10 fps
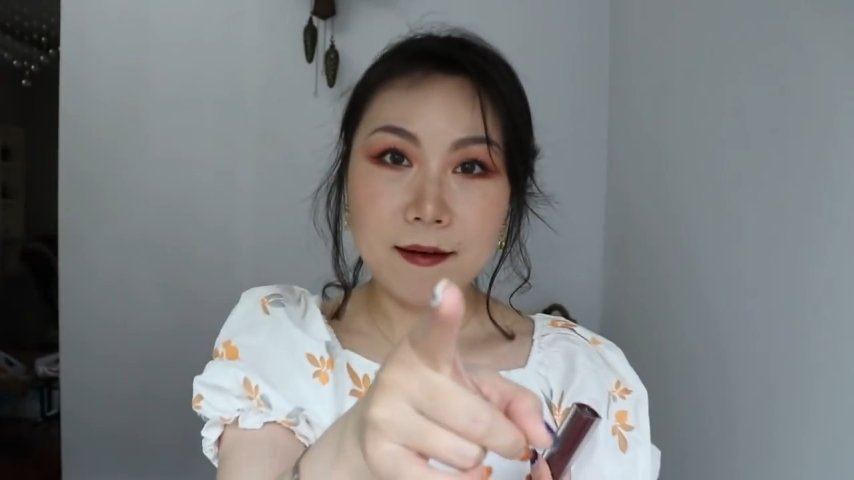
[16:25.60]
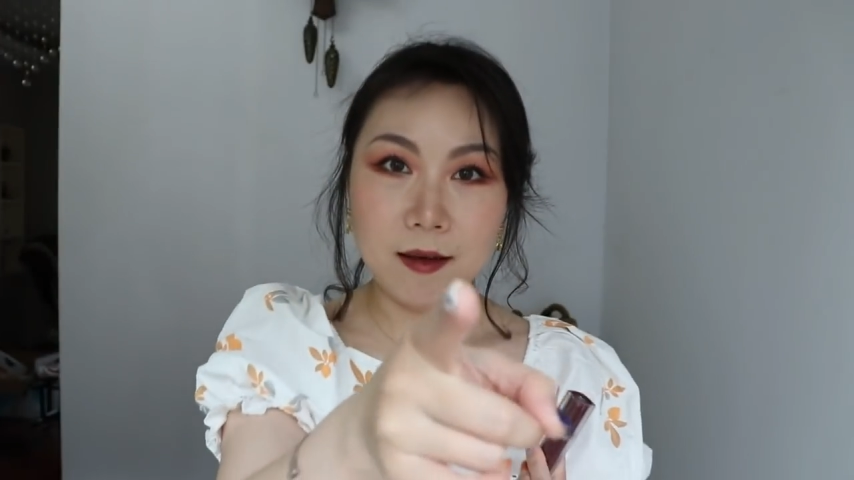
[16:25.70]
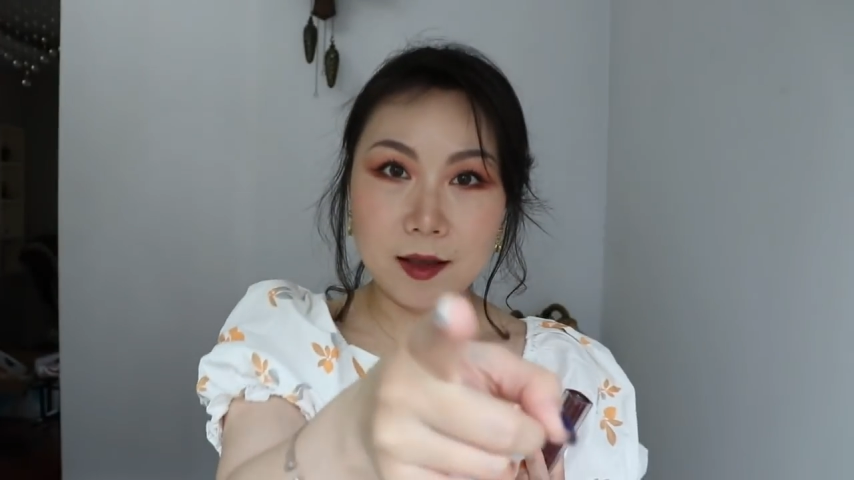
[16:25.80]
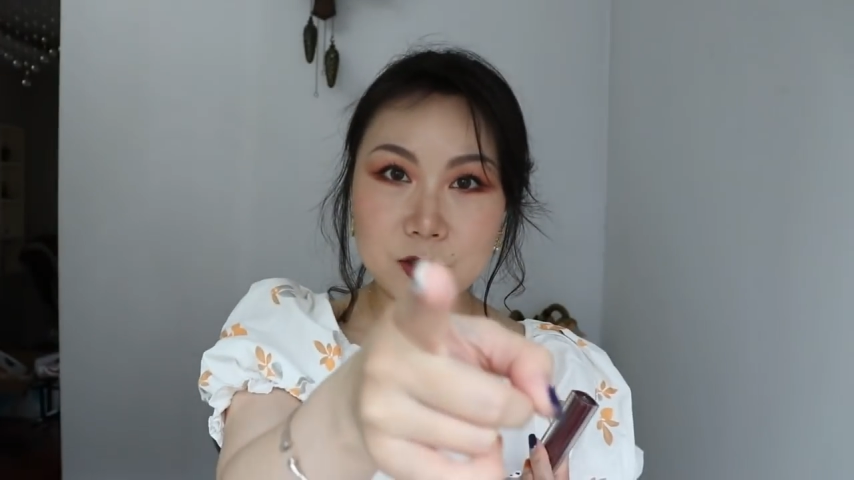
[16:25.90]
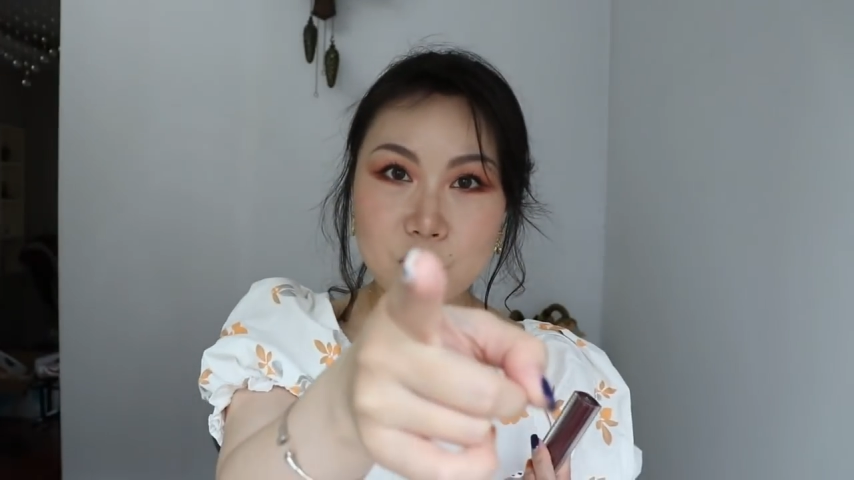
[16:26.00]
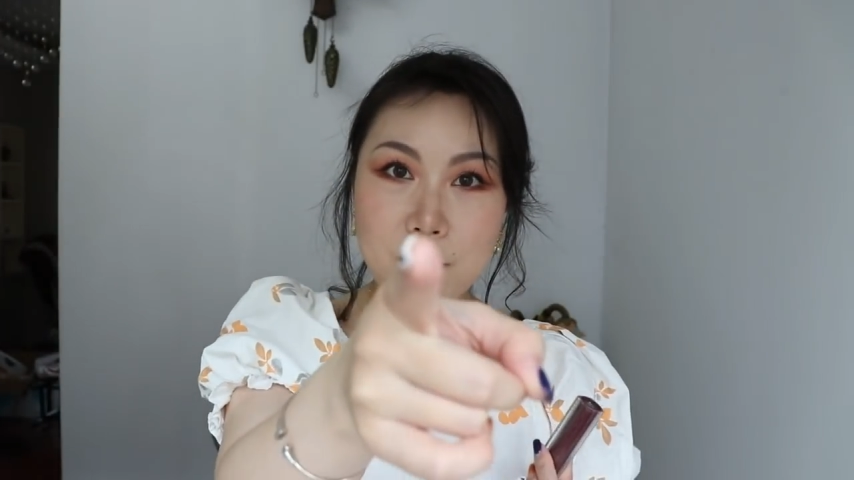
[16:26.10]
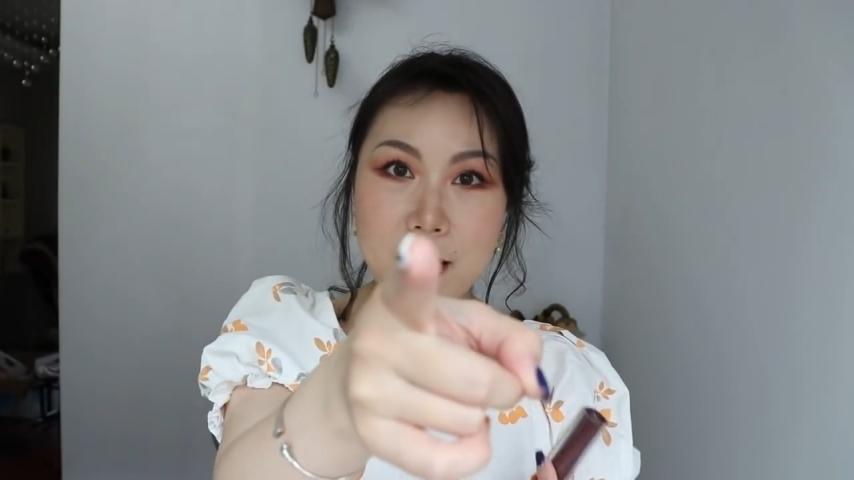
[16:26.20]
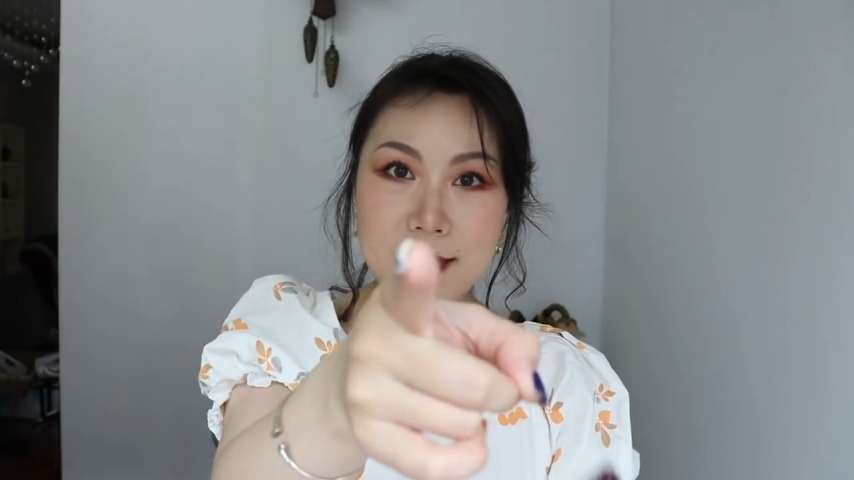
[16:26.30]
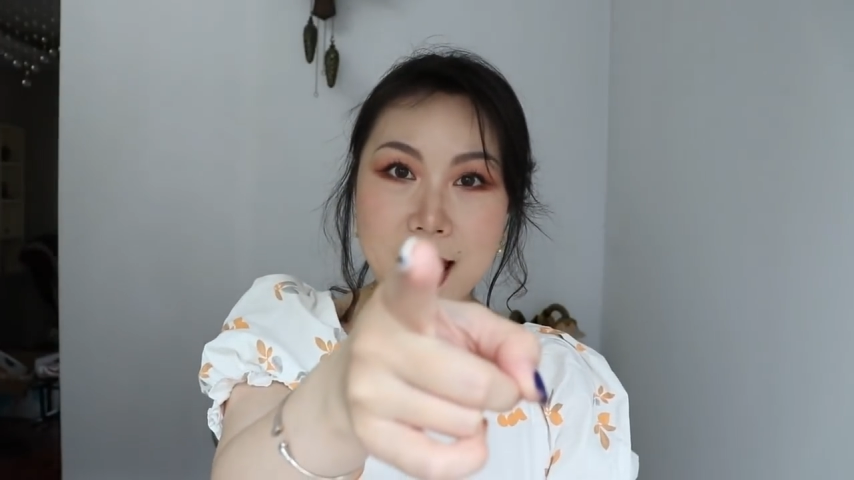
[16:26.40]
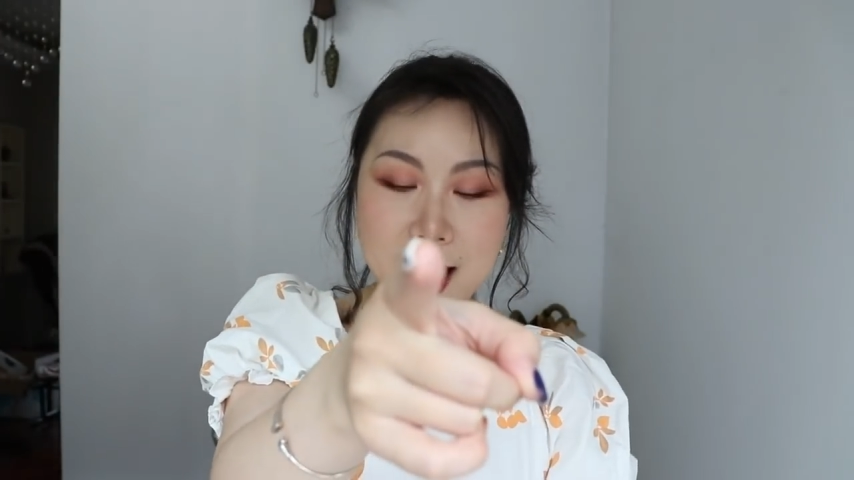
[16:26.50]
Let's talk
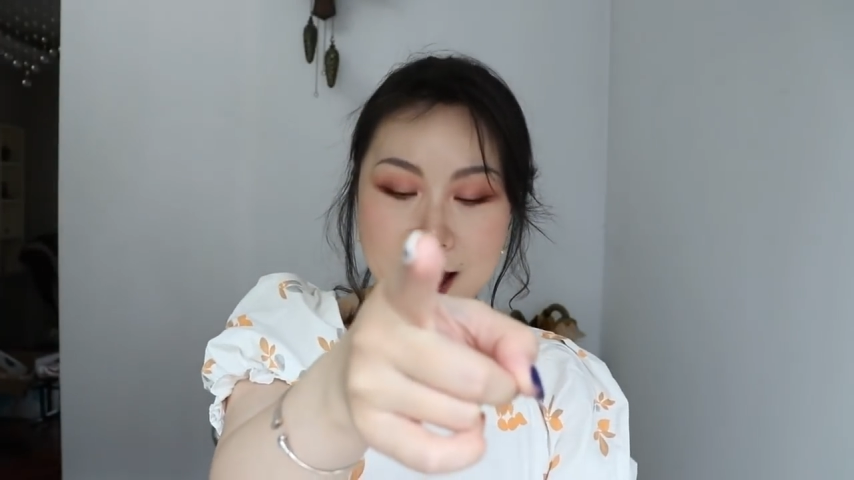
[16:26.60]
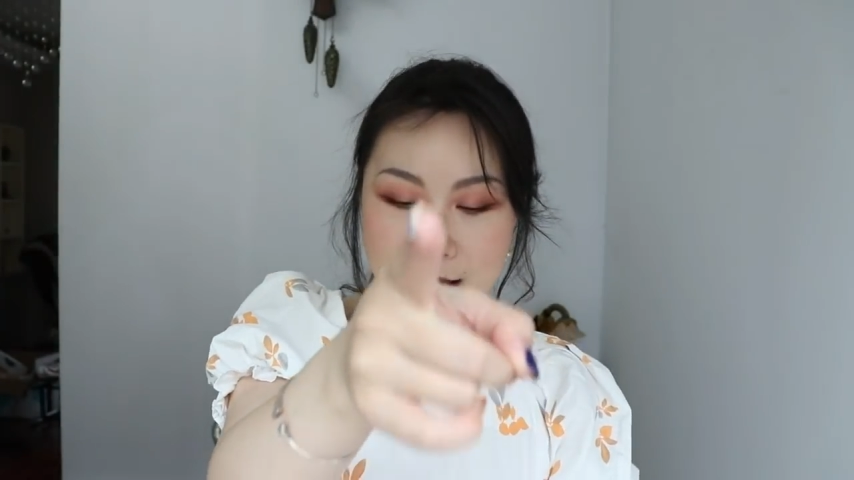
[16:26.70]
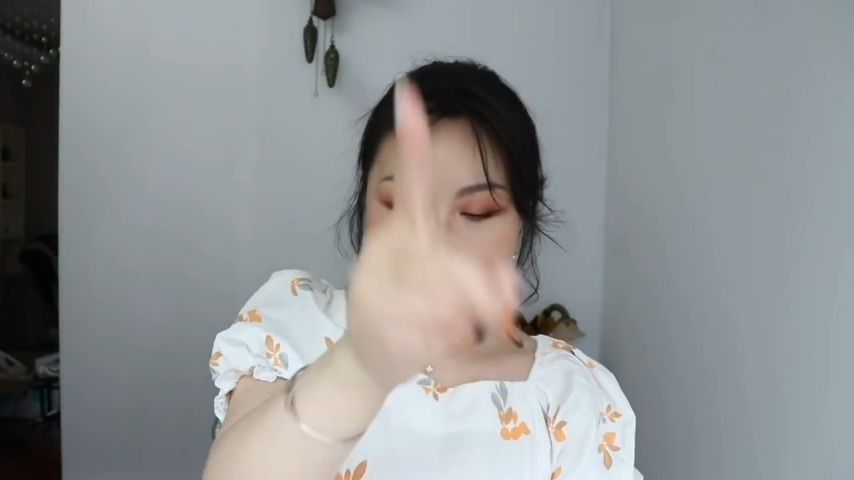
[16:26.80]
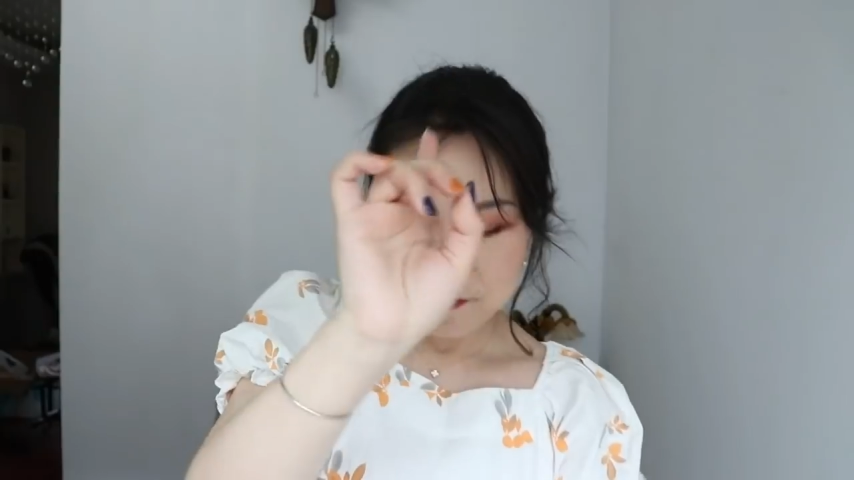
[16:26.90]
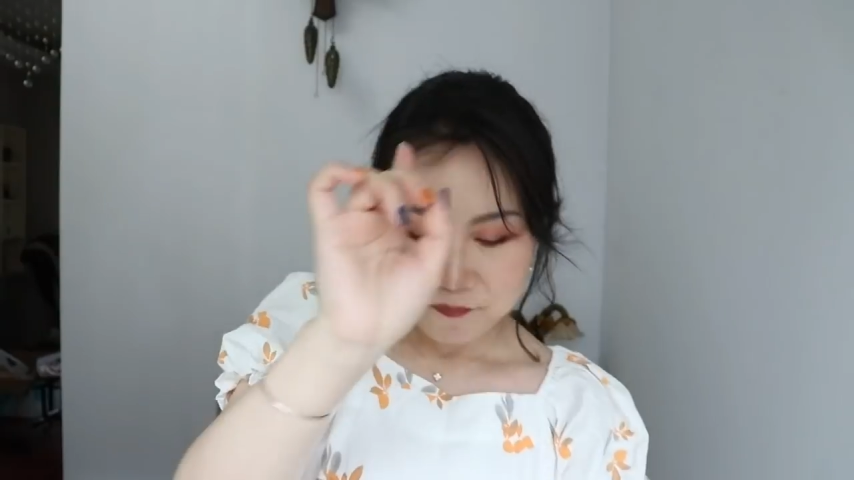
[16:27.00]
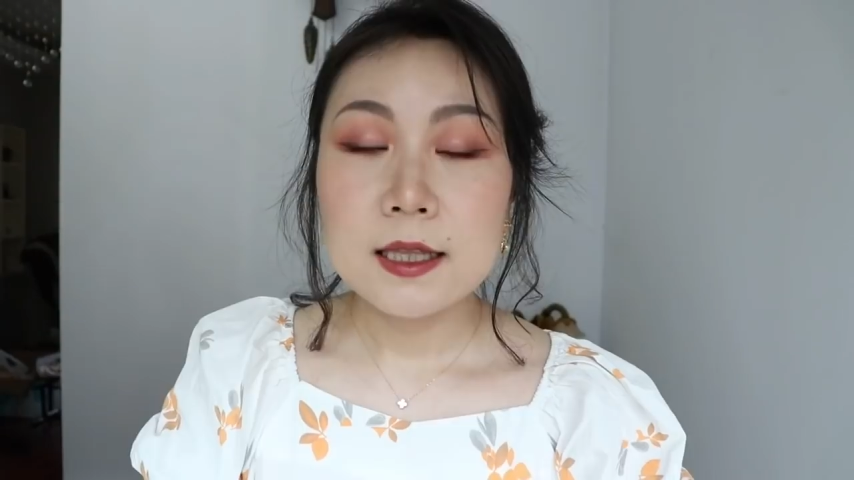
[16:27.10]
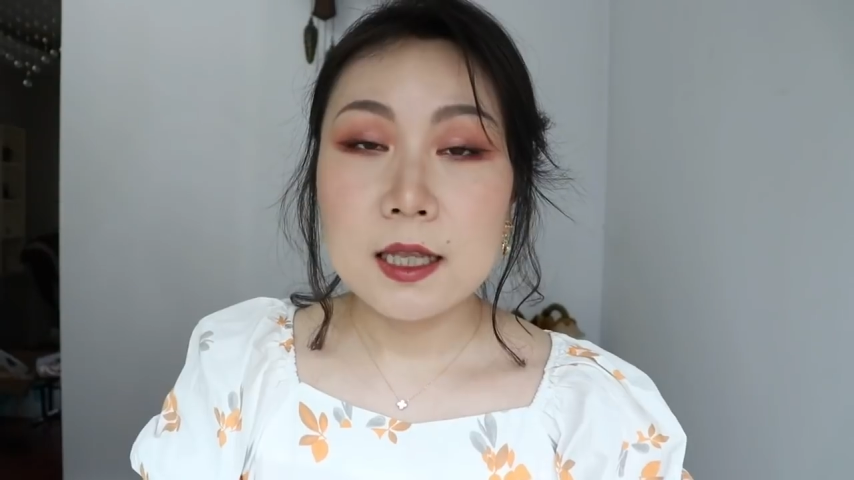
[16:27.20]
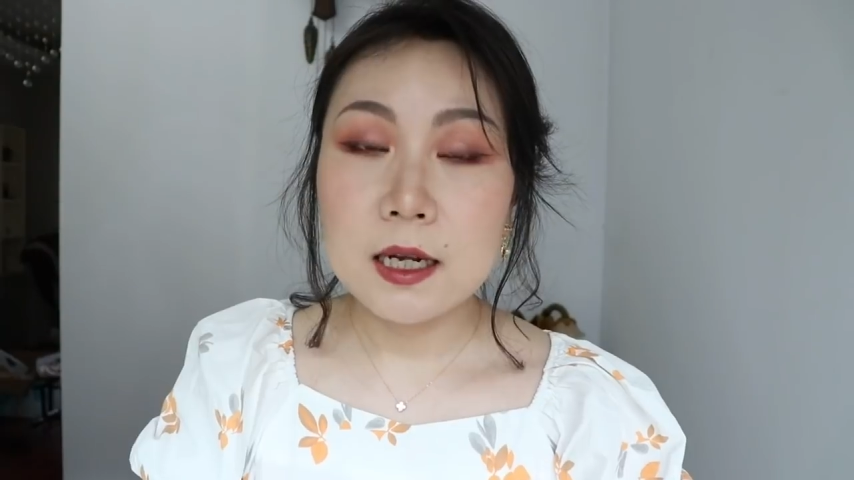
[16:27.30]
about that. The